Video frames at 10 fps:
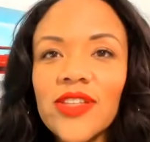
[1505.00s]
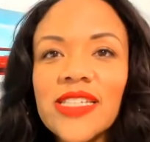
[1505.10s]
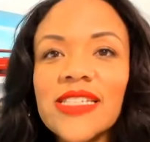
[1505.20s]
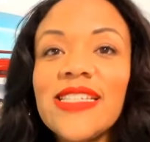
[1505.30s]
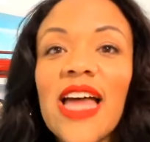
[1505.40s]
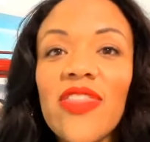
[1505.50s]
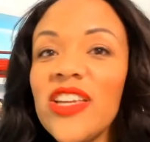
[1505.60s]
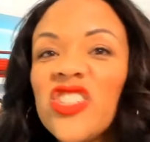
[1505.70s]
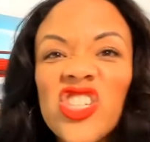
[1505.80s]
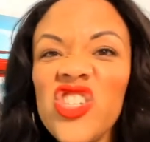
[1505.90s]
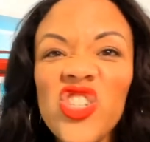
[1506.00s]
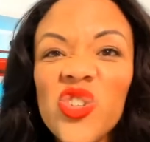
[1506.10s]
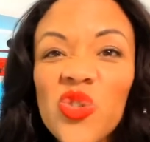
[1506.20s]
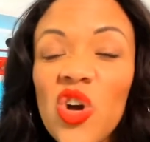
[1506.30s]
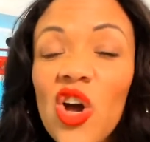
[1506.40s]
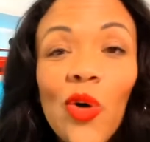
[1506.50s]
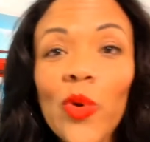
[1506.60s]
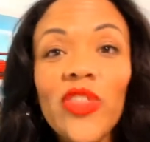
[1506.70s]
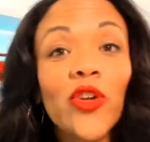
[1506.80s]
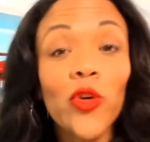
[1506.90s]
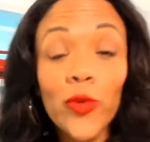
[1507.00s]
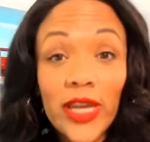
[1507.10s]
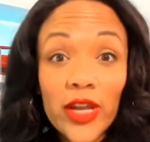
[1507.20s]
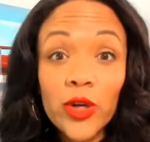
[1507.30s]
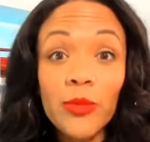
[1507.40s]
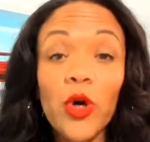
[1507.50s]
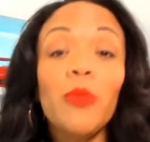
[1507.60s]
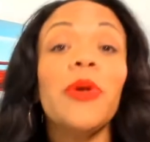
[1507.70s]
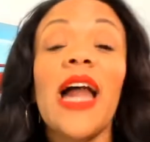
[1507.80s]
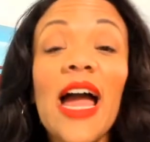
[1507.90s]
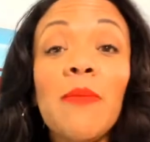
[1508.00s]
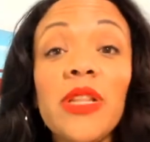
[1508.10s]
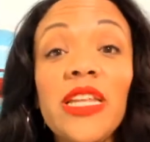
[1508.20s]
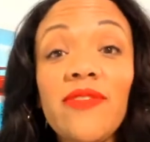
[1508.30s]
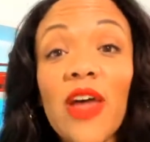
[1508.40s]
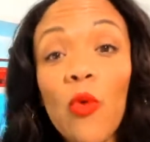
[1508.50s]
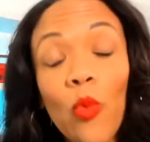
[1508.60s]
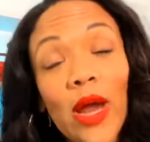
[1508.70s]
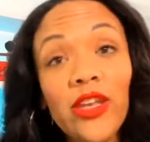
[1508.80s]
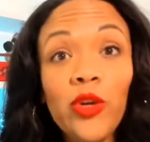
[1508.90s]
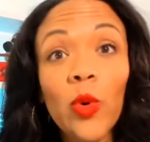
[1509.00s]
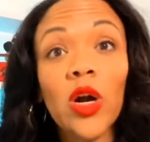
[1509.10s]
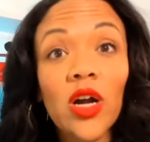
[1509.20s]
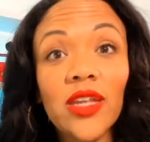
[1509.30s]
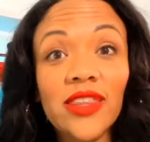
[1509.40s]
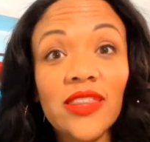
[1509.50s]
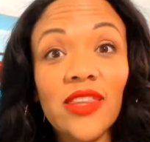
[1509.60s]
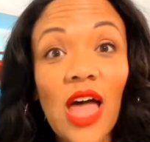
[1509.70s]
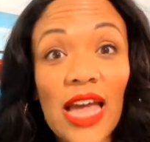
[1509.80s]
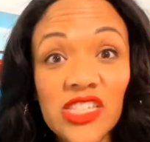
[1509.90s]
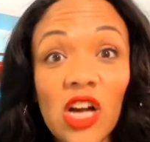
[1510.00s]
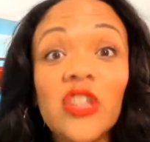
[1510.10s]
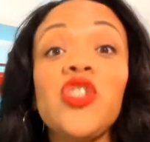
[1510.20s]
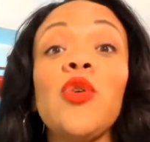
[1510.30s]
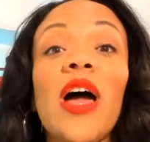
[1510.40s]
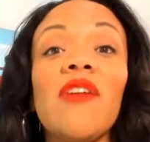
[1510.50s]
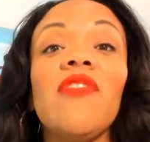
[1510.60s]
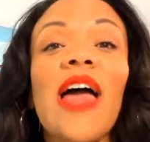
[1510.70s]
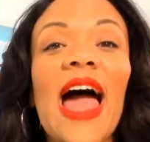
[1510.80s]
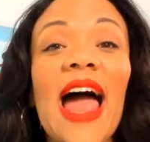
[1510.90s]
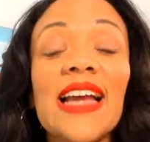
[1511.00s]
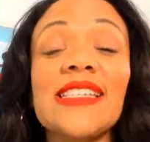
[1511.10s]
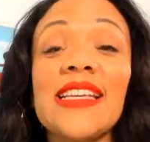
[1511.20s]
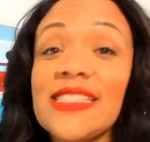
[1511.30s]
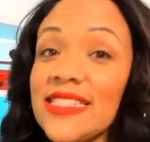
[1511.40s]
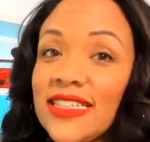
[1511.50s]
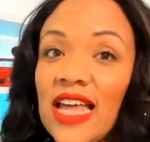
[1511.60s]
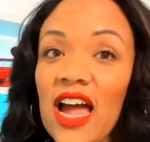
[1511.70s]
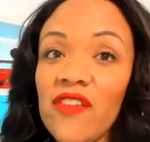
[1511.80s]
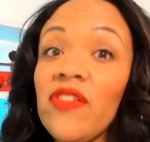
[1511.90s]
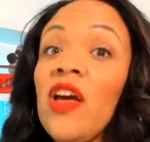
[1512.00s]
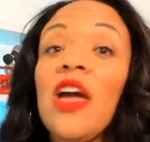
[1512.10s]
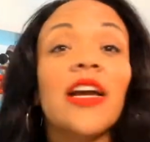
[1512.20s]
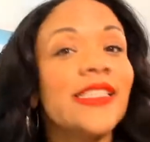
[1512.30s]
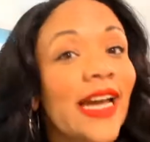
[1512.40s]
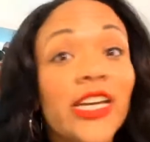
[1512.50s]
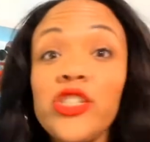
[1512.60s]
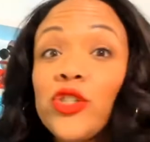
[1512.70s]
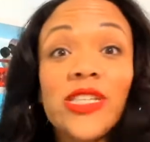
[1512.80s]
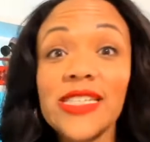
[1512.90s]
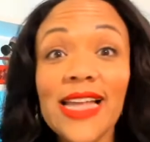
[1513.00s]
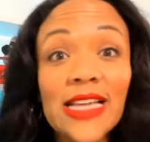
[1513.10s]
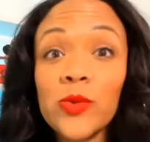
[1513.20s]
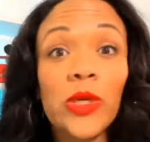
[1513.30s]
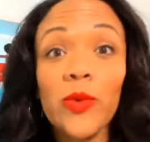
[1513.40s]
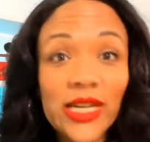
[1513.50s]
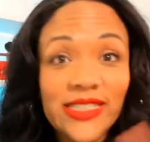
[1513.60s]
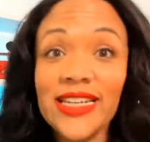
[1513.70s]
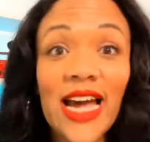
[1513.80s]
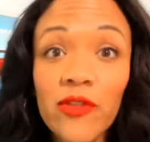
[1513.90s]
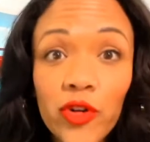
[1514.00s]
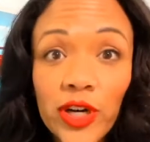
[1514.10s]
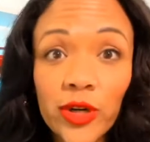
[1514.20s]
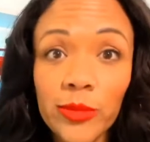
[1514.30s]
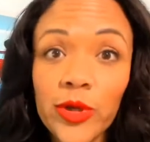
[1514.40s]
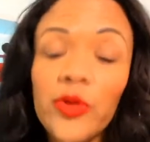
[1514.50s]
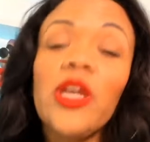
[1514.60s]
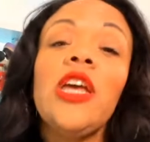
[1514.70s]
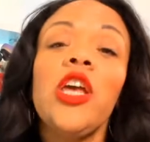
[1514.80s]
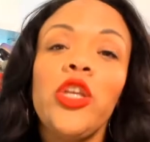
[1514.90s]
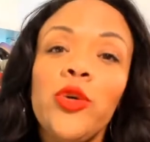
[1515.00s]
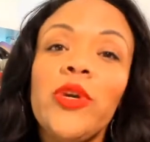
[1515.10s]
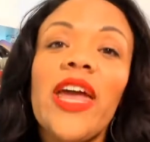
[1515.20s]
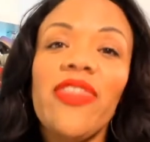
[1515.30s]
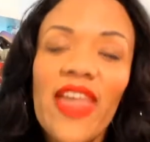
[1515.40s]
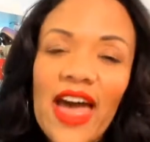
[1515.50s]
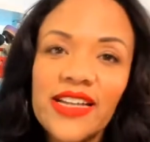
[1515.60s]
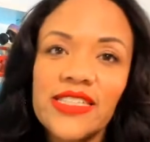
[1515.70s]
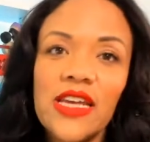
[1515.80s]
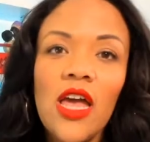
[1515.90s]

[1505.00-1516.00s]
this has nothing to do with creator mode, but I believe that when you are on, as long as you have access to live, because I could do this last week when I didn't have creator mode, you get that